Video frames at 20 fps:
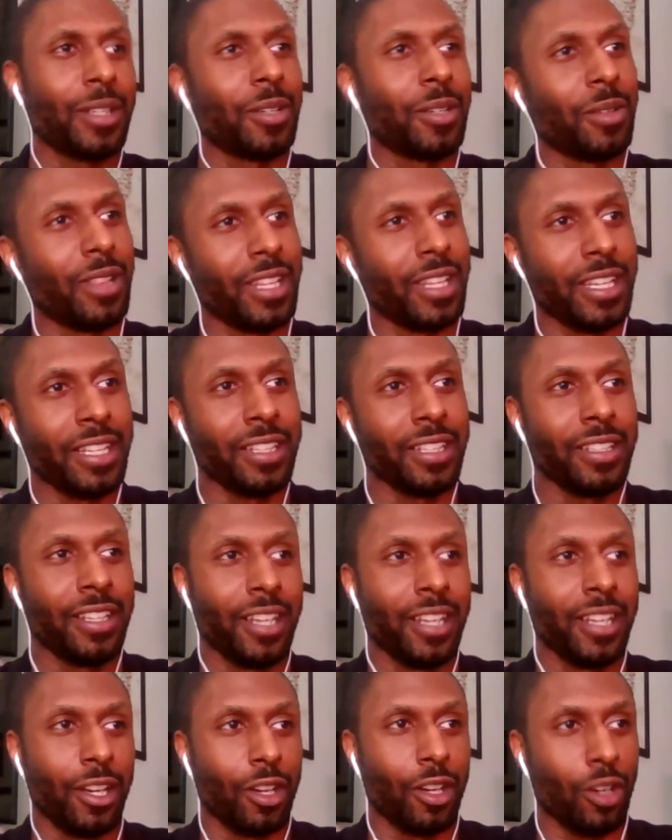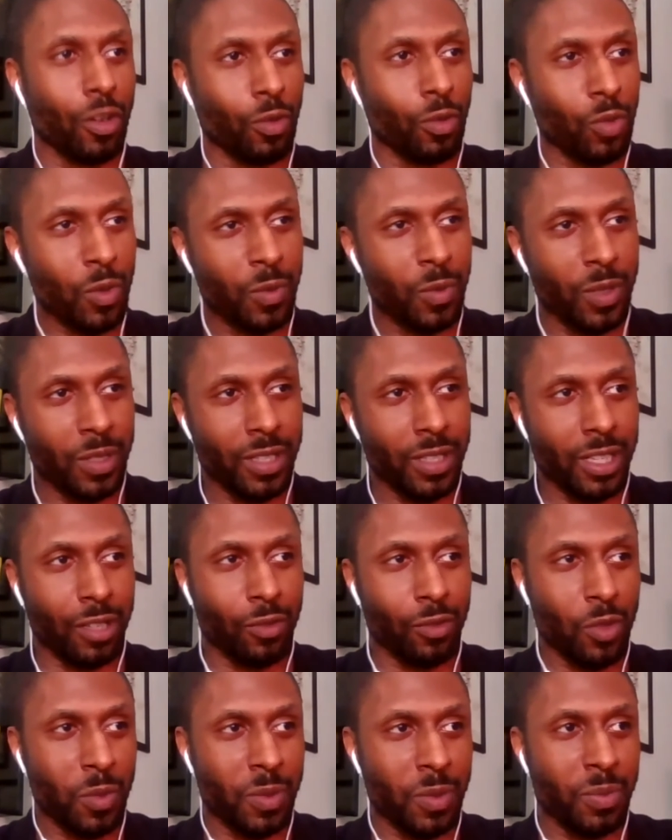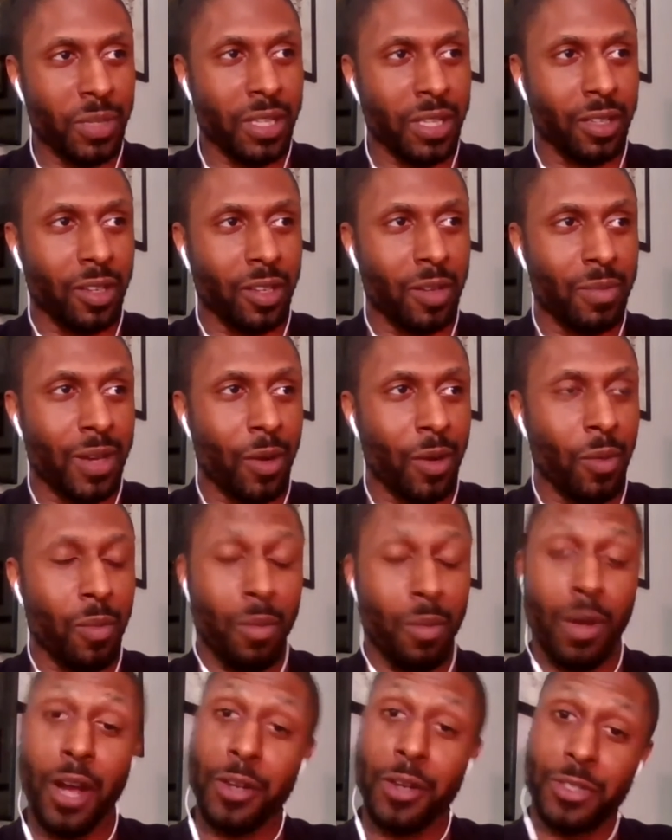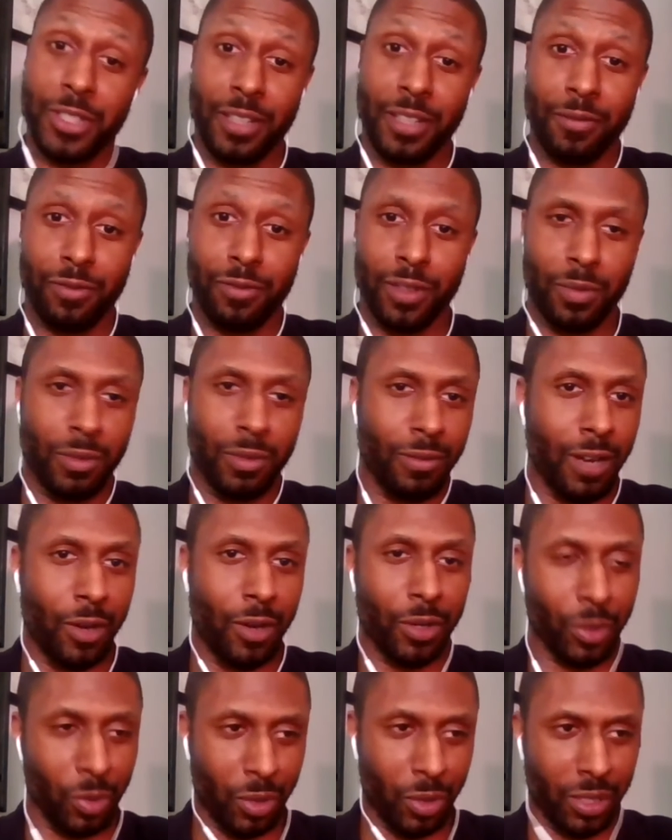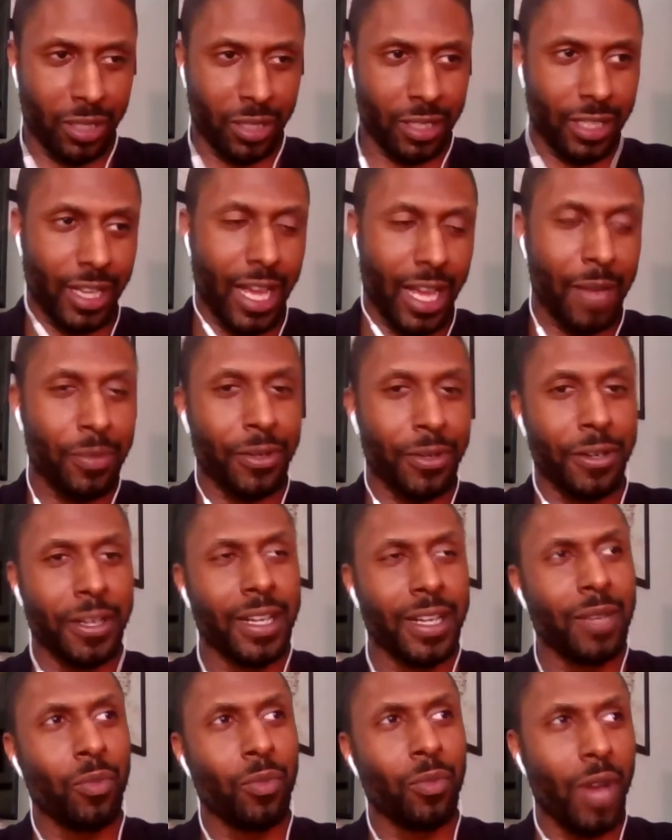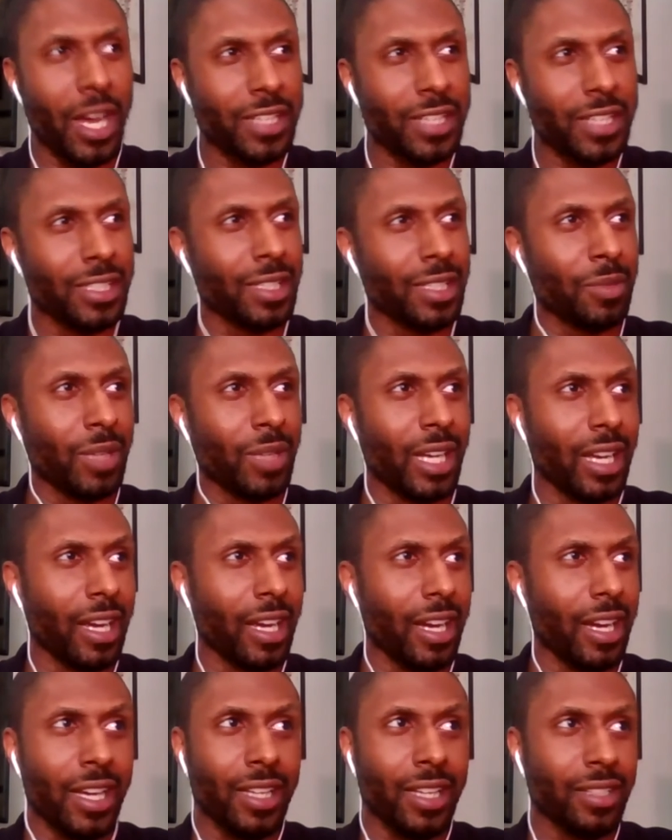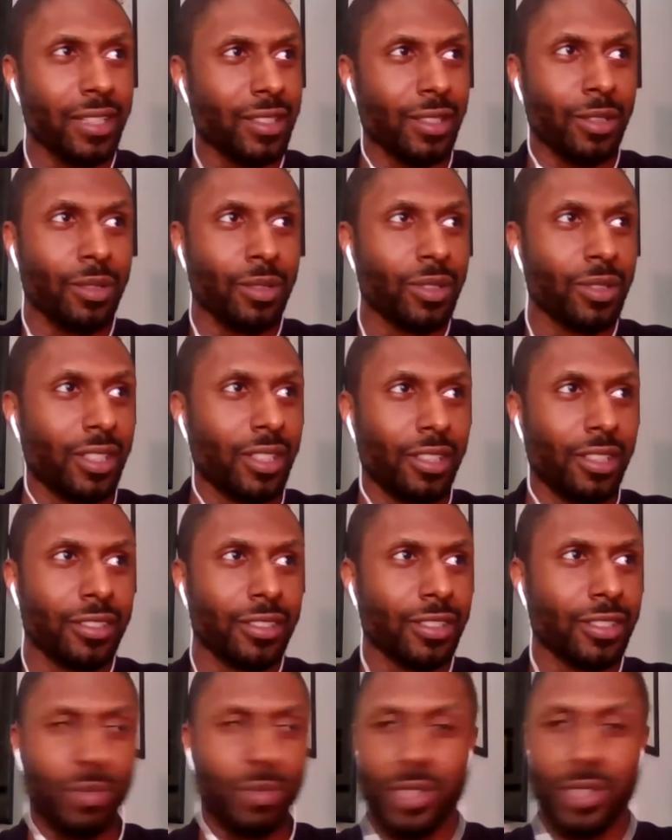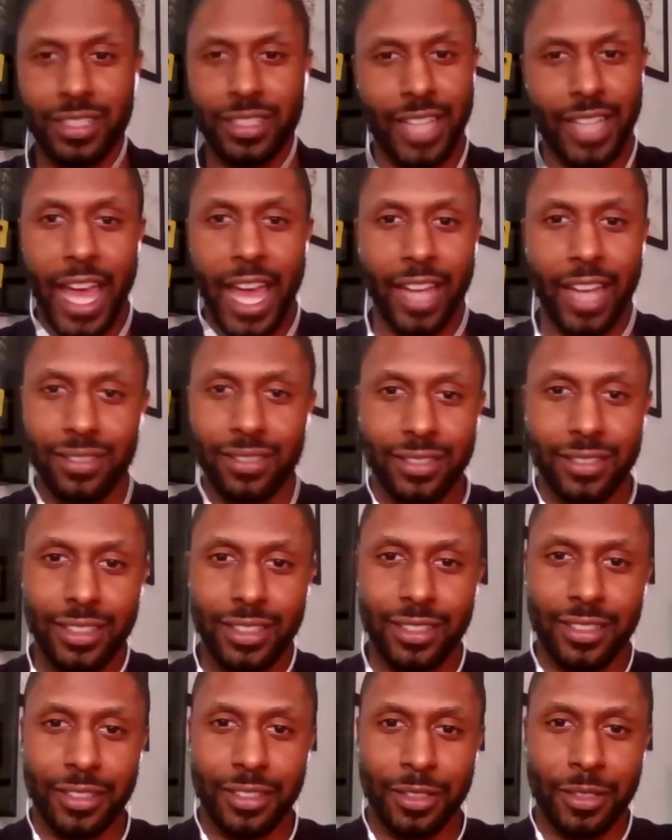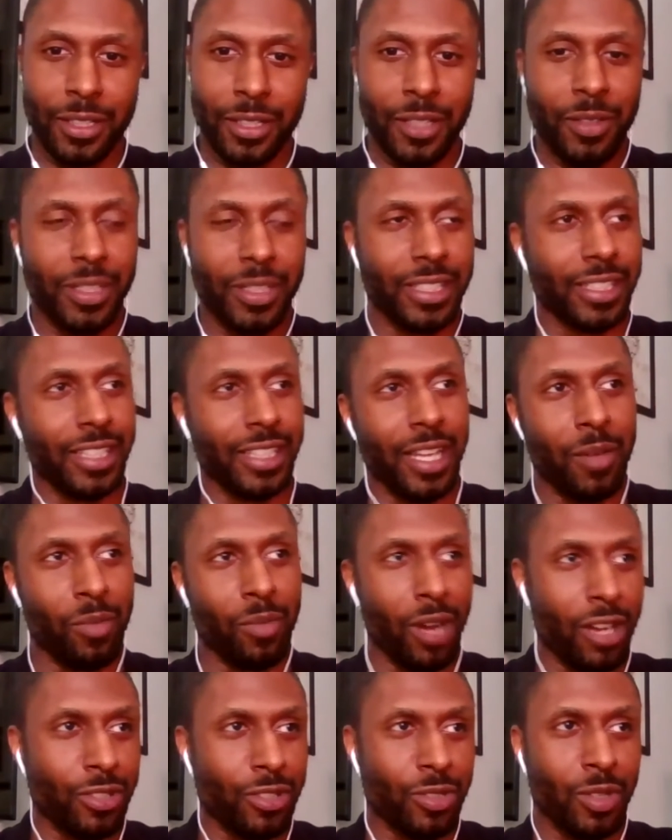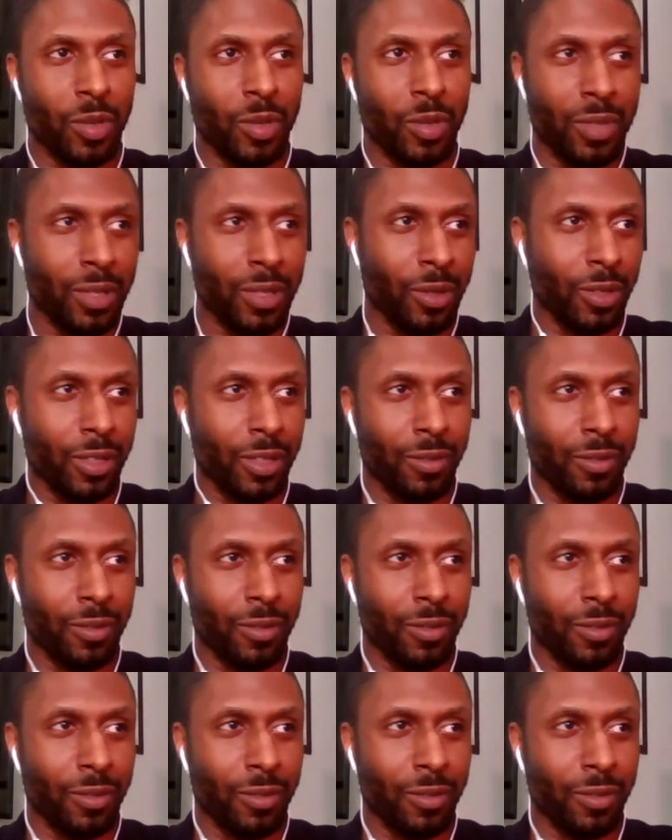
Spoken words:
then a group of men come out marching from around the corner of the library, and I'm watching them like, all right, so what is that? And they march to the middle of the